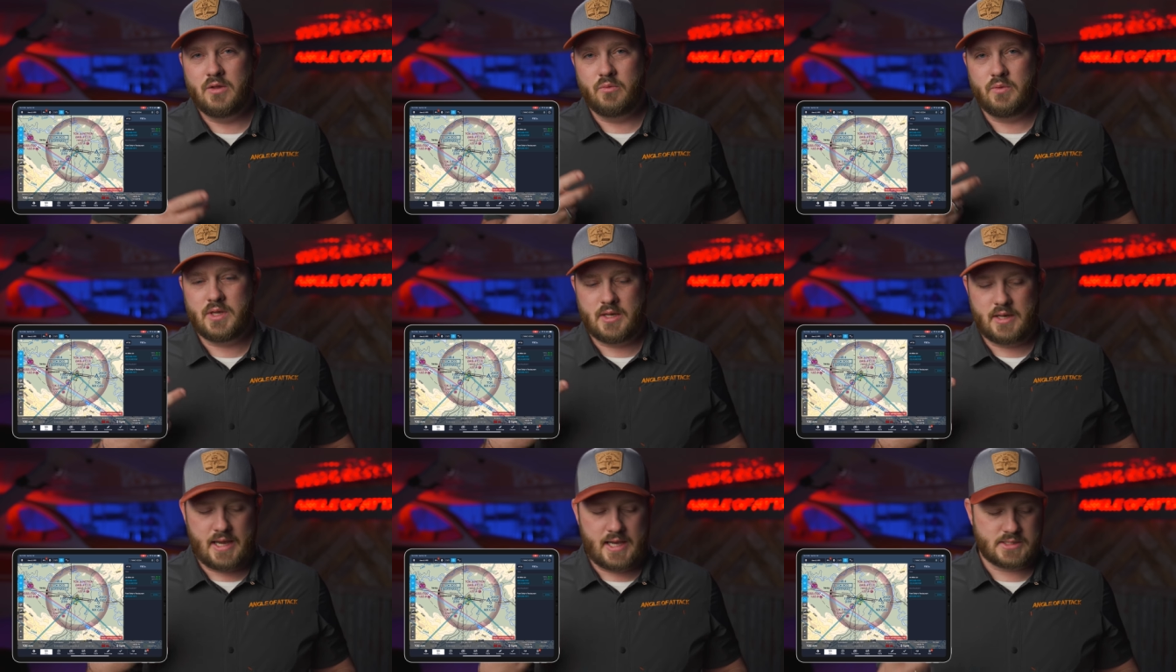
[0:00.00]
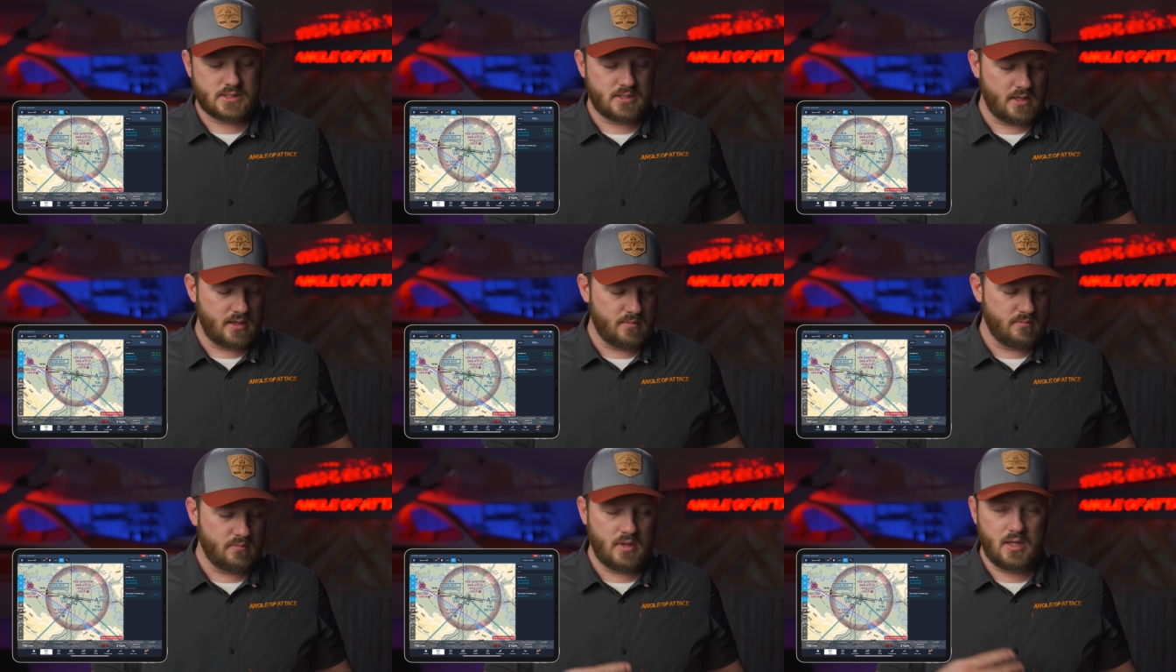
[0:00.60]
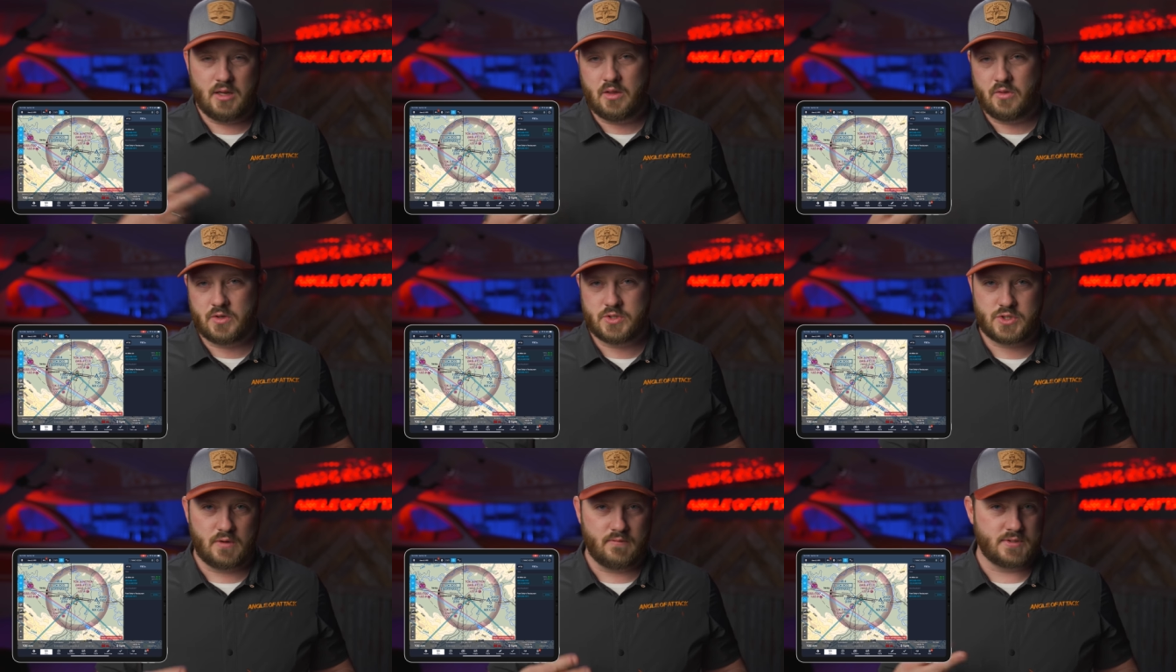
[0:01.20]
We can ask them any
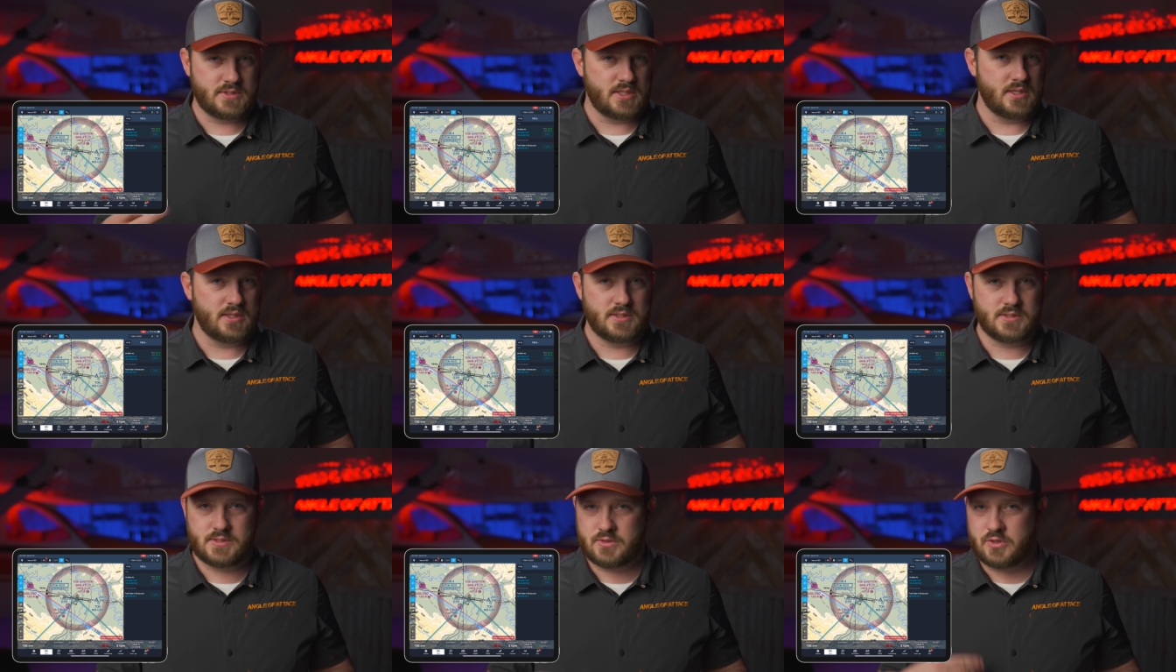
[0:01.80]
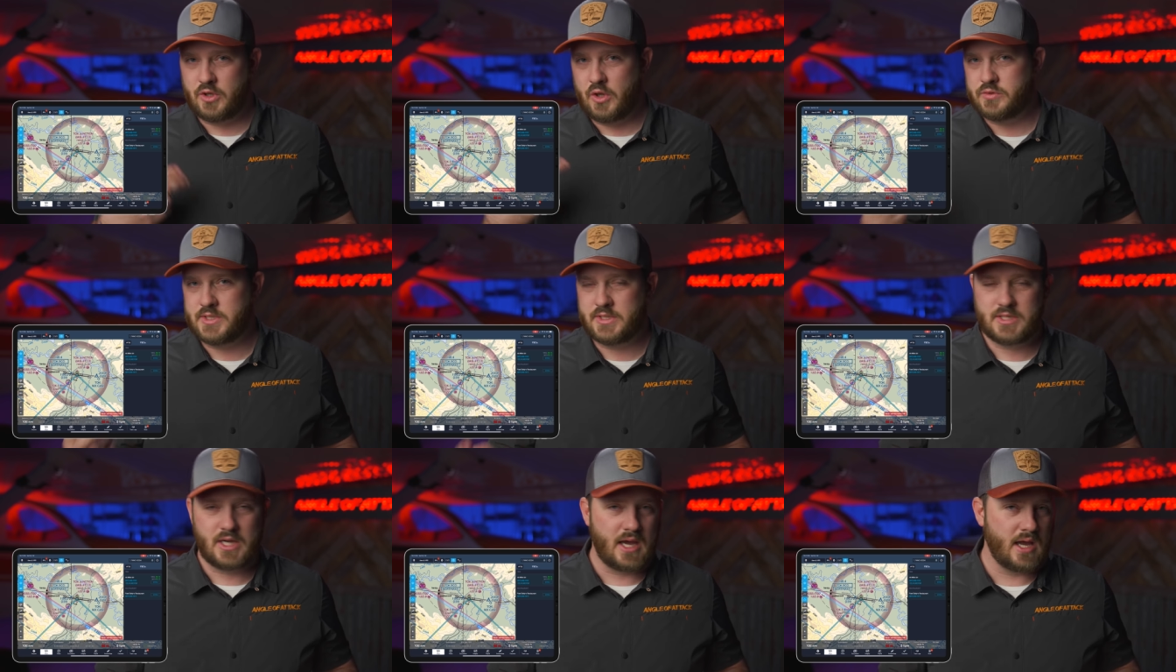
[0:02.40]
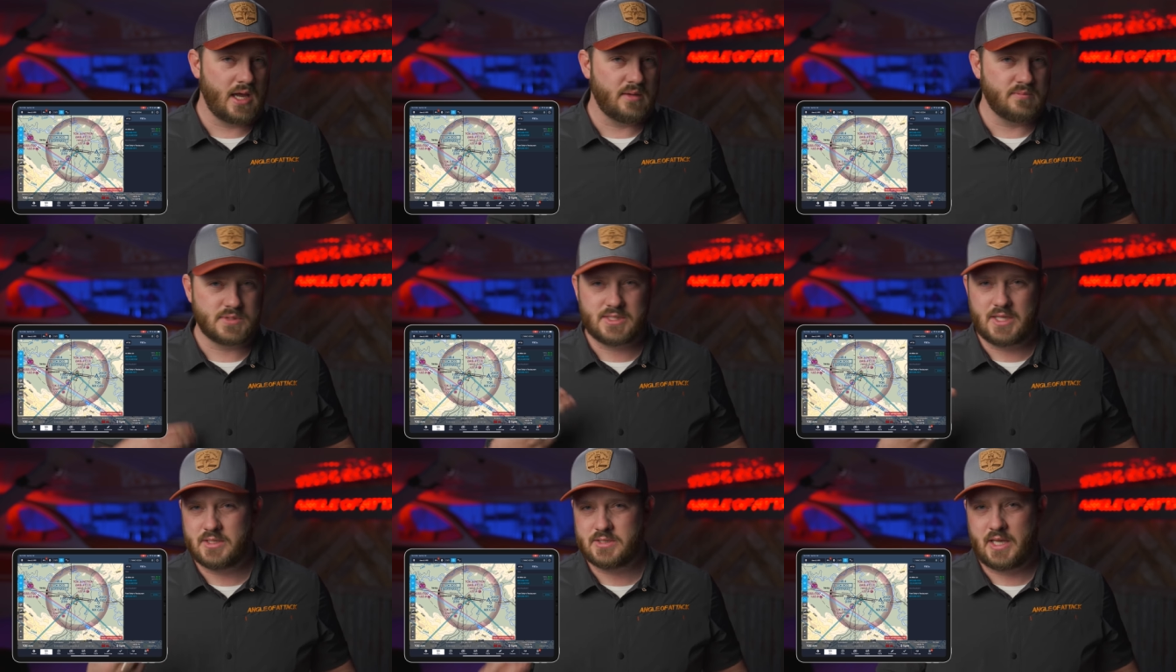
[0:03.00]
other services, closing
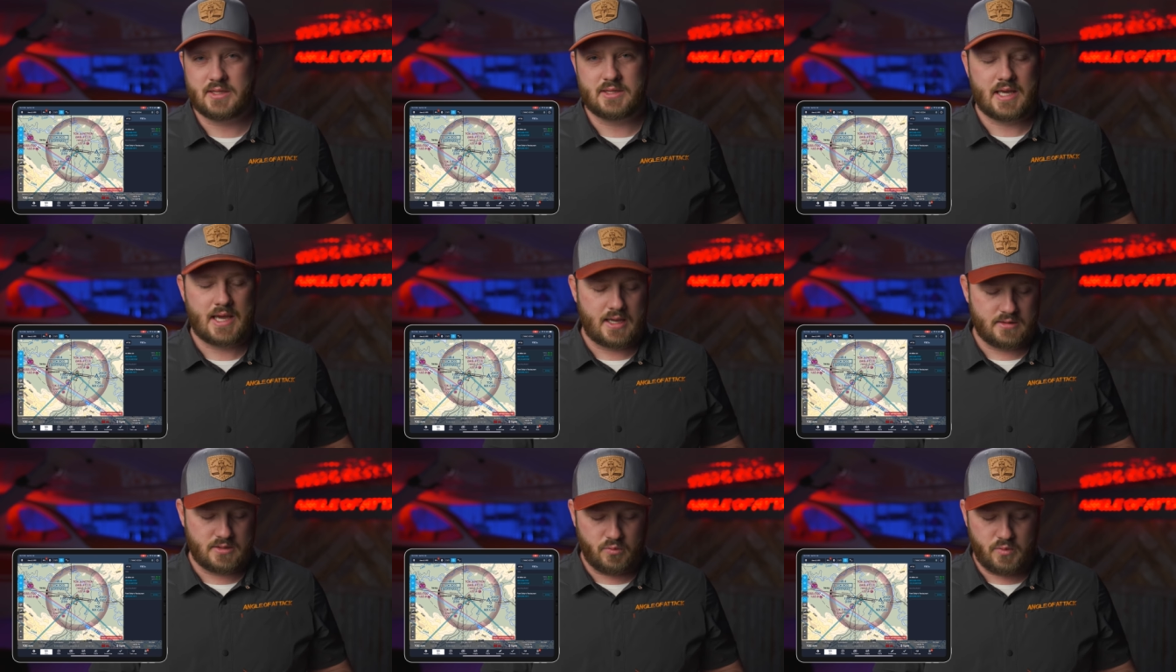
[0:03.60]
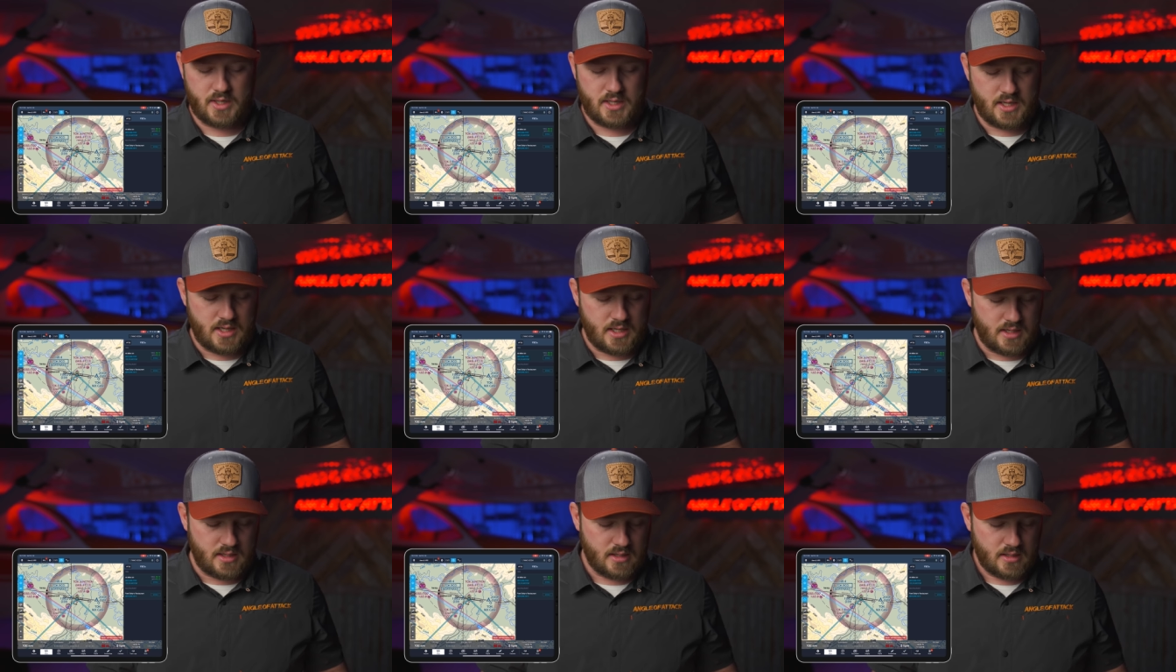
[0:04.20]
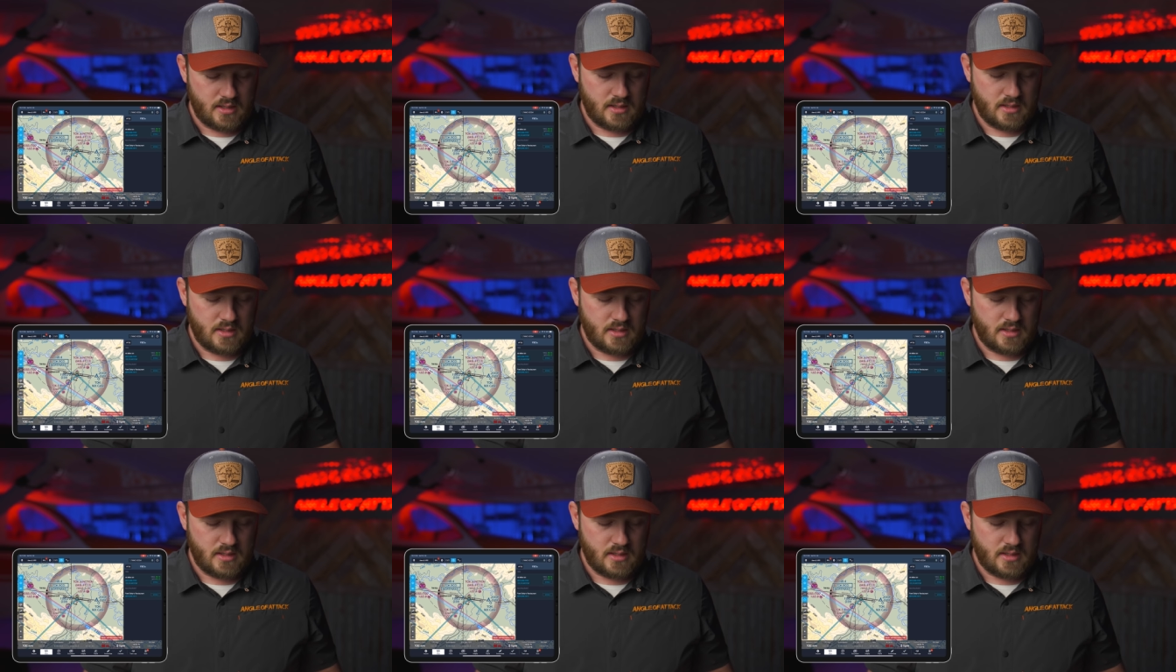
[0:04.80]
times, things like that that we need.